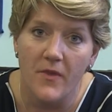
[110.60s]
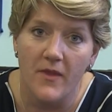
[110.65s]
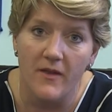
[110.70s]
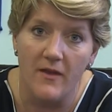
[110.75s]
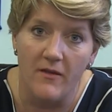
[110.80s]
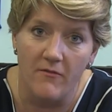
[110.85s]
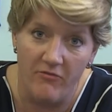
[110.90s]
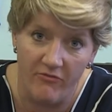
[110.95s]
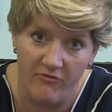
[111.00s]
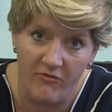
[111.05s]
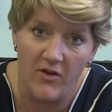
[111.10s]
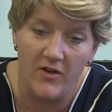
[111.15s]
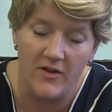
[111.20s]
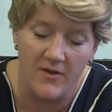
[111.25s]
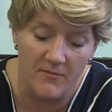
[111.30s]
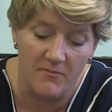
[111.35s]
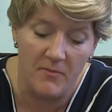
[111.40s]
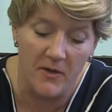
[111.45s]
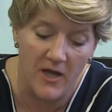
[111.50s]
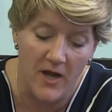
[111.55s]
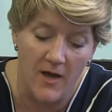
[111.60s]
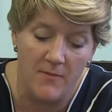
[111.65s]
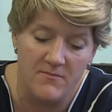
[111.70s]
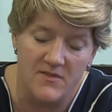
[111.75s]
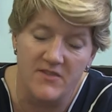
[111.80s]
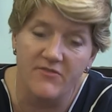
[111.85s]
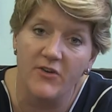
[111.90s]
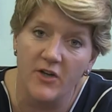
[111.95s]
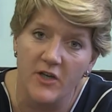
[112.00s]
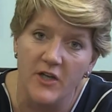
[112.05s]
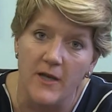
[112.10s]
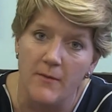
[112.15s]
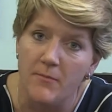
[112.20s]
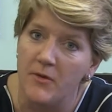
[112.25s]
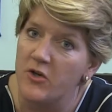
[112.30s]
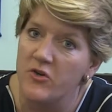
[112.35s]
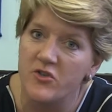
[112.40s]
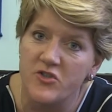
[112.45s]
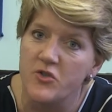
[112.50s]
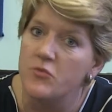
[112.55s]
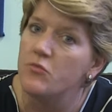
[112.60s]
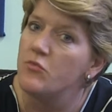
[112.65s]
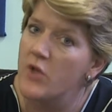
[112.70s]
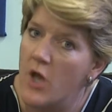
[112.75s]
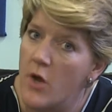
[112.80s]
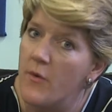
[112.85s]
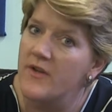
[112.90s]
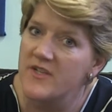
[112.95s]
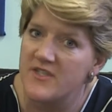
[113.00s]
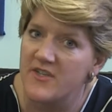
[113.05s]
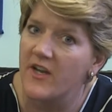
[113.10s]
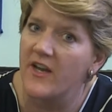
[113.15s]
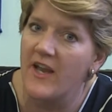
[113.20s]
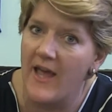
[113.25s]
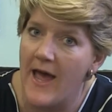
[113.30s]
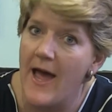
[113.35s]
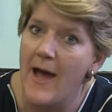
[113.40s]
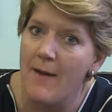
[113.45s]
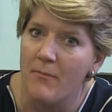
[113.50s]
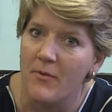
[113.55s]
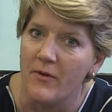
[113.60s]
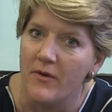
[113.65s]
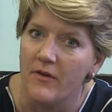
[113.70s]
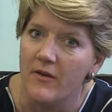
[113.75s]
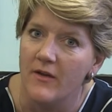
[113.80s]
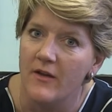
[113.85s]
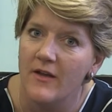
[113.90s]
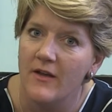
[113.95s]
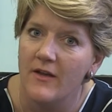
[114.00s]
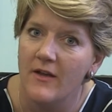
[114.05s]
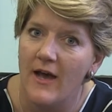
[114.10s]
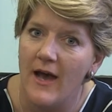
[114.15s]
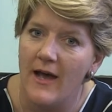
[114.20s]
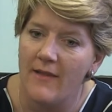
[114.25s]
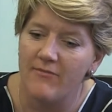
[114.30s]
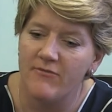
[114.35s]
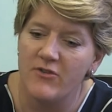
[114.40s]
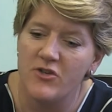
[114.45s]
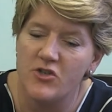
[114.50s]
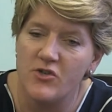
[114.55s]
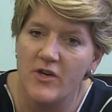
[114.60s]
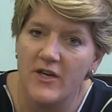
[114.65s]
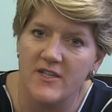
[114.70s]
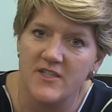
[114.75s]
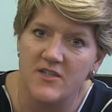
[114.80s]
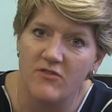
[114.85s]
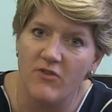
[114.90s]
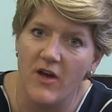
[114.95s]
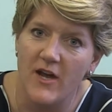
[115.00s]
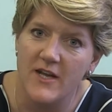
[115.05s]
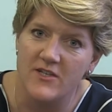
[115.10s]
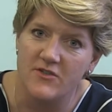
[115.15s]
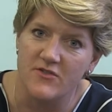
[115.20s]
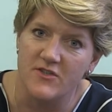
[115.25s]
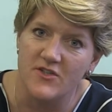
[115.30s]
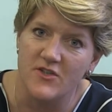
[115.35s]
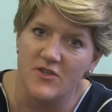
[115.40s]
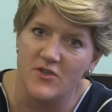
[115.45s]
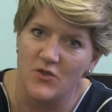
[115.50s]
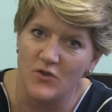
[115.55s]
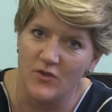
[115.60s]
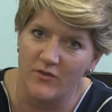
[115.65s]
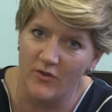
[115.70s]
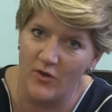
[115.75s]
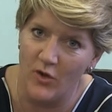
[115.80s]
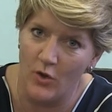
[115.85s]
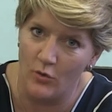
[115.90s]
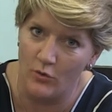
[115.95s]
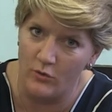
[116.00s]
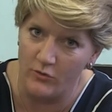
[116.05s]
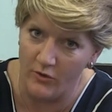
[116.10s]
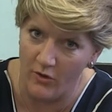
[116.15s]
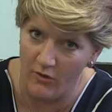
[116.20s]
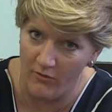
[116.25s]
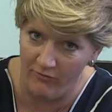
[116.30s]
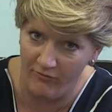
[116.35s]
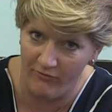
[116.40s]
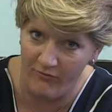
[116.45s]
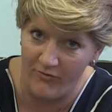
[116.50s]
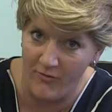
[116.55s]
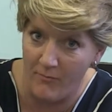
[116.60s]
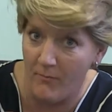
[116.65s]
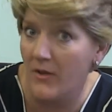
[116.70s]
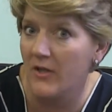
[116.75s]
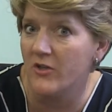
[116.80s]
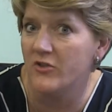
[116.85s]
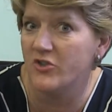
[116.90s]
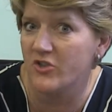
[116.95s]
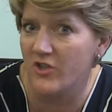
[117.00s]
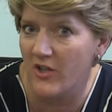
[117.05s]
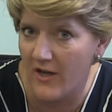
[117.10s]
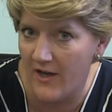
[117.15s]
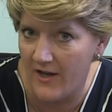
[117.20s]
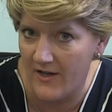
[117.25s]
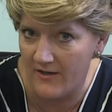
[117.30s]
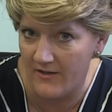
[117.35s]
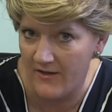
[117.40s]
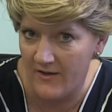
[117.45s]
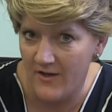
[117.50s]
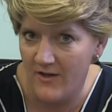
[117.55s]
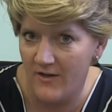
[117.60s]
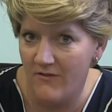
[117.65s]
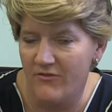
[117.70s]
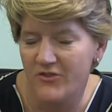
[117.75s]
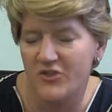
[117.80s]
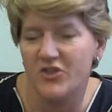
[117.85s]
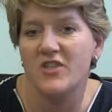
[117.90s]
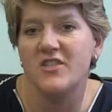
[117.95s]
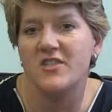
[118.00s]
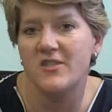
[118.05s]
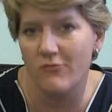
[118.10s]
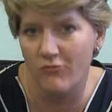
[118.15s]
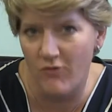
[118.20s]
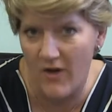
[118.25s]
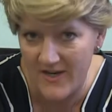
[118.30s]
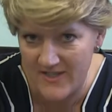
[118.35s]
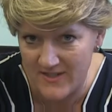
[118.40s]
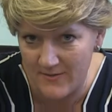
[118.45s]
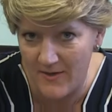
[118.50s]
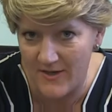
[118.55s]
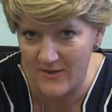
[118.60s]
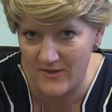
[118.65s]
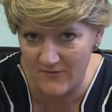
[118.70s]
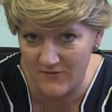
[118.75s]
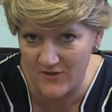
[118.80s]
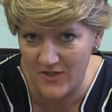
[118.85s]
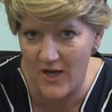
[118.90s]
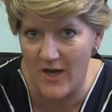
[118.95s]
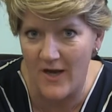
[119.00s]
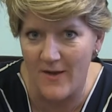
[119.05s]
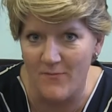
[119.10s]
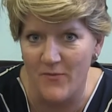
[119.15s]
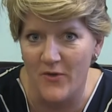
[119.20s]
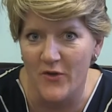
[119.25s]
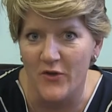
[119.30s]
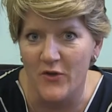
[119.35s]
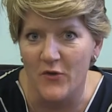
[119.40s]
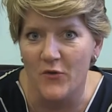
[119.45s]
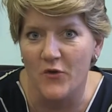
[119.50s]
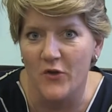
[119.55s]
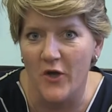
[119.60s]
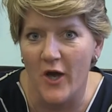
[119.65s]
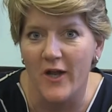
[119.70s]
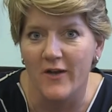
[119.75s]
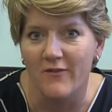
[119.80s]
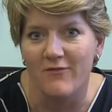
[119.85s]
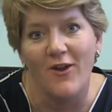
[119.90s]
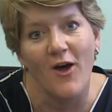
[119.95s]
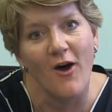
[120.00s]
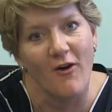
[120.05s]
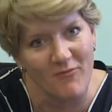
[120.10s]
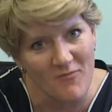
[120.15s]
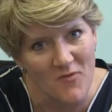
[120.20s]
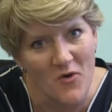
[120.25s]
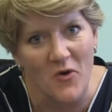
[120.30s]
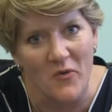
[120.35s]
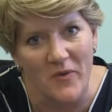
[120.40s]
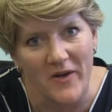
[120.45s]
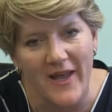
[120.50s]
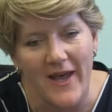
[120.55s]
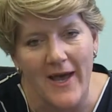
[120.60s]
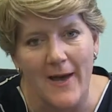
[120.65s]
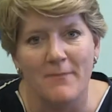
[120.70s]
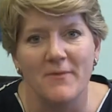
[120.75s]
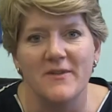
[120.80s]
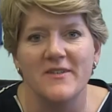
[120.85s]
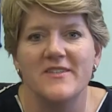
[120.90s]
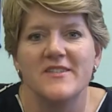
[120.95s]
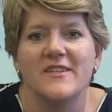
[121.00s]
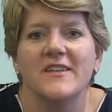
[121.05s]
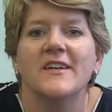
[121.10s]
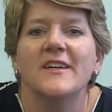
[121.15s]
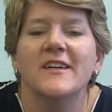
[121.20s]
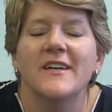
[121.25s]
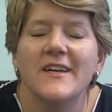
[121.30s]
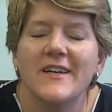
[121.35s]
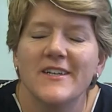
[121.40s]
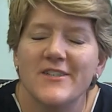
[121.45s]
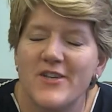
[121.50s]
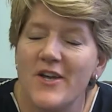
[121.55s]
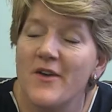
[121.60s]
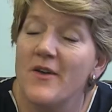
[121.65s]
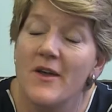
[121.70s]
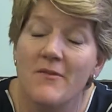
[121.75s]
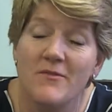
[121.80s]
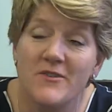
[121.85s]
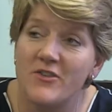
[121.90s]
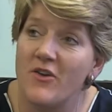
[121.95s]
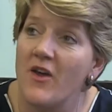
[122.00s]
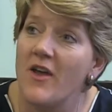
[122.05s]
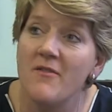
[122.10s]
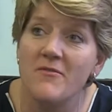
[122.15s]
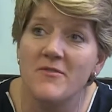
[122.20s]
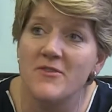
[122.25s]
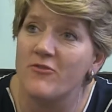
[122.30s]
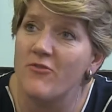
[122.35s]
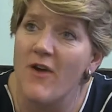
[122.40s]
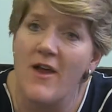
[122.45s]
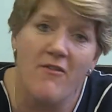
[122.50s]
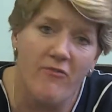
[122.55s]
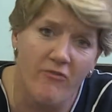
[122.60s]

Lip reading: it becomes funnier because you know it's going to happen, and the trick as a writer is to sort of hold off the punchline for just the right amount of time that you kind of laugh more when it happens. So it was great. It was great